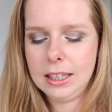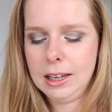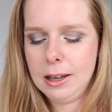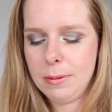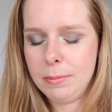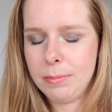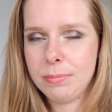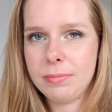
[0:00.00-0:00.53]

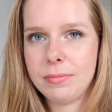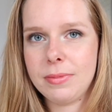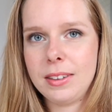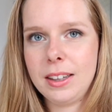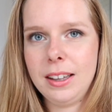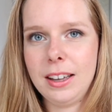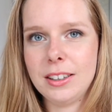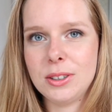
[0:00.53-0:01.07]
Um,
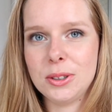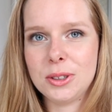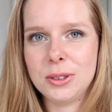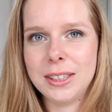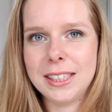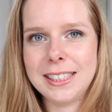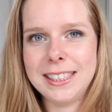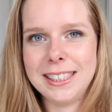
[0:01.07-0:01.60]
I told
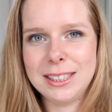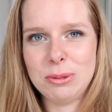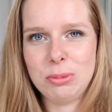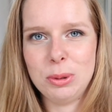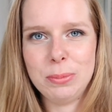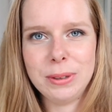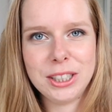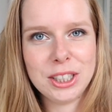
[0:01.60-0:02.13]
you that this
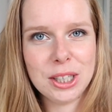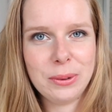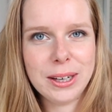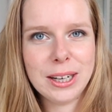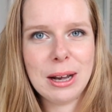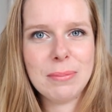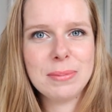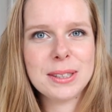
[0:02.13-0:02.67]
would be
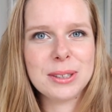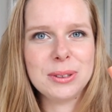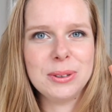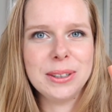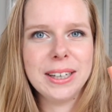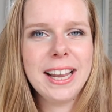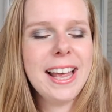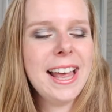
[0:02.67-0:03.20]
showing up
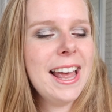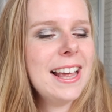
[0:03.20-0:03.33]
soon.